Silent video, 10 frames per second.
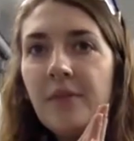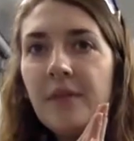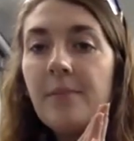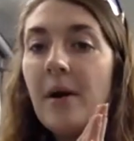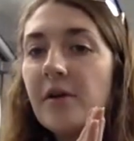
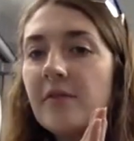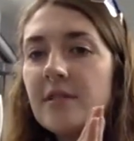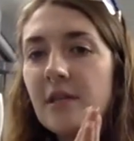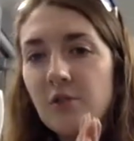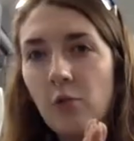the amount of
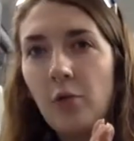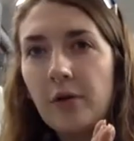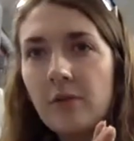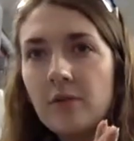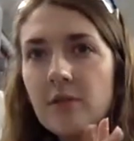essential
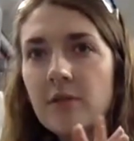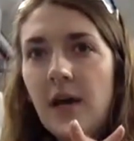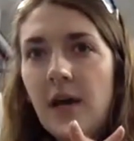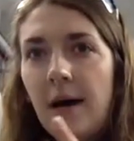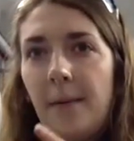oils
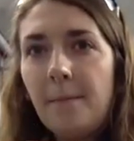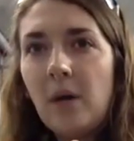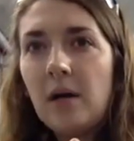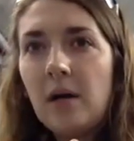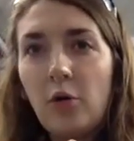
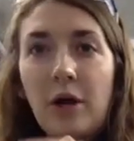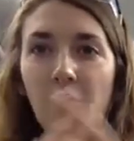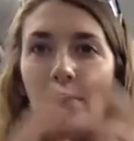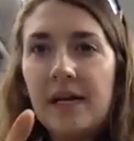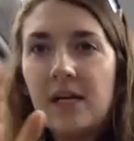or
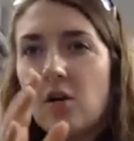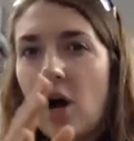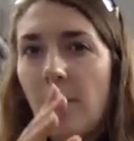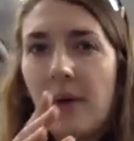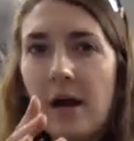aromatic
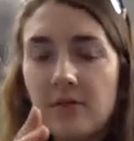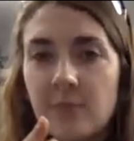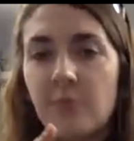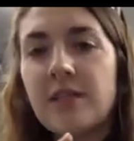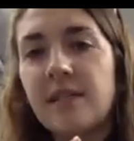compounds
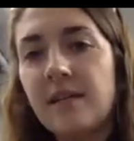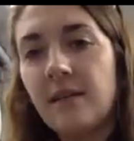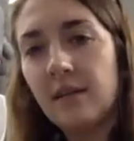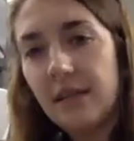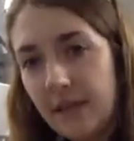present in
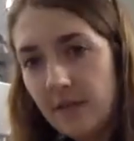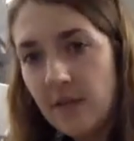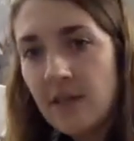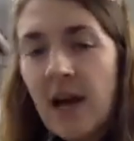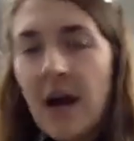the
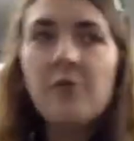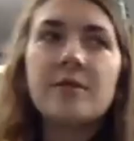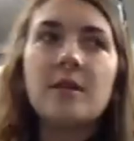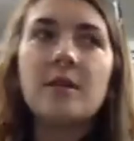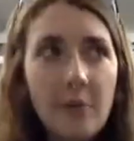leaves. And there's
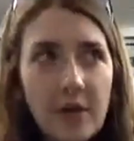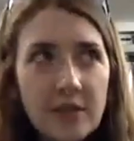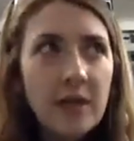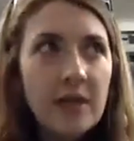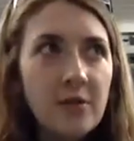a lot of
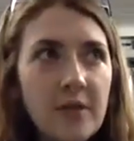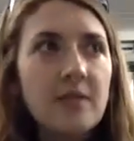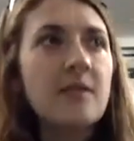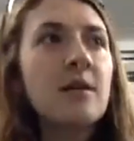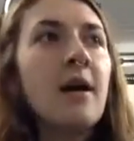ways we can do
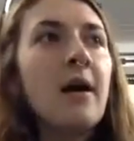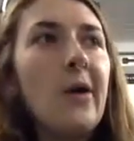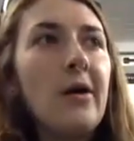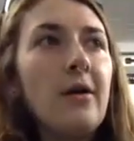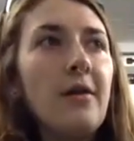this,
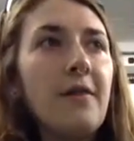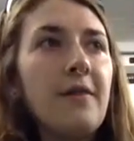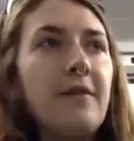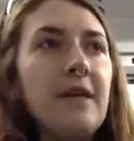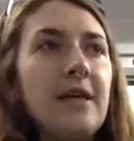but
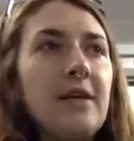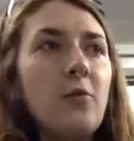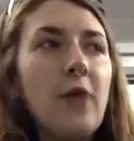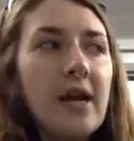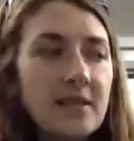the
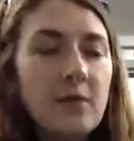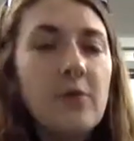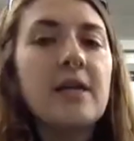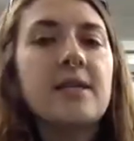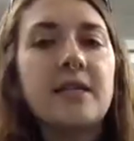ways that we
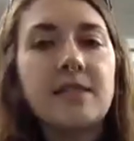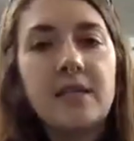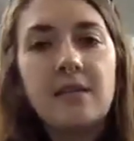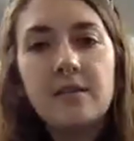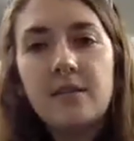can test
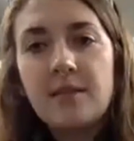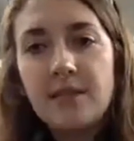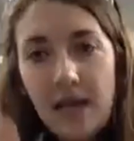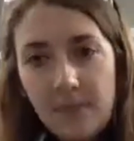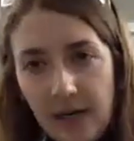it
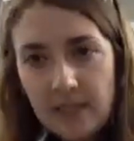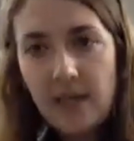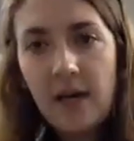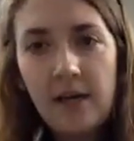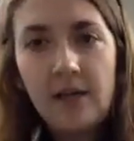side by
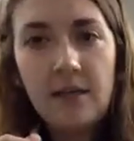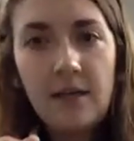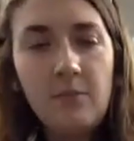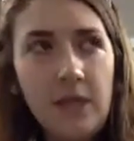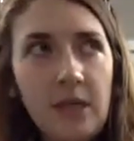side
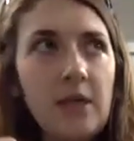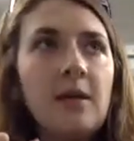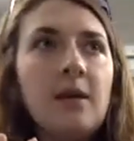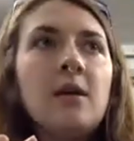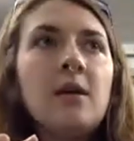can be,
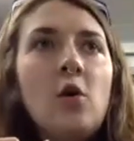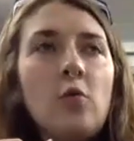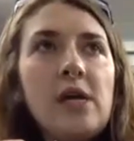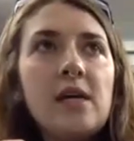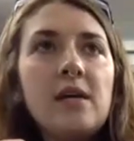
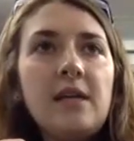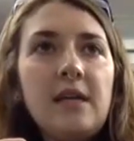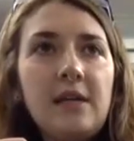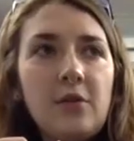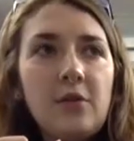we can
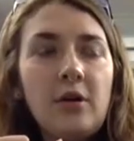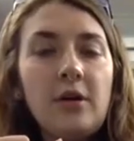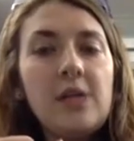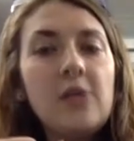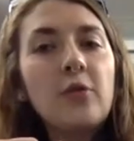either
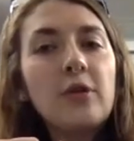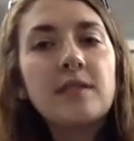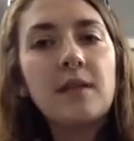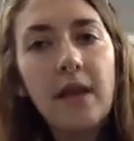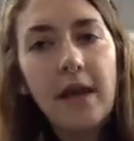increase
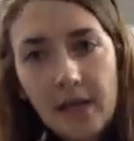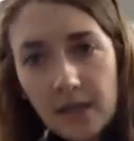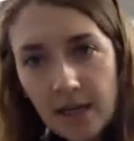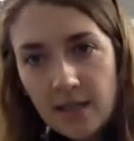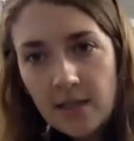the lighting
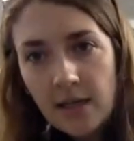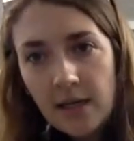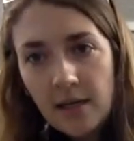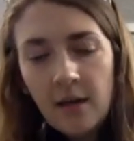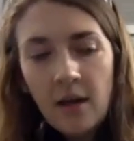intensity,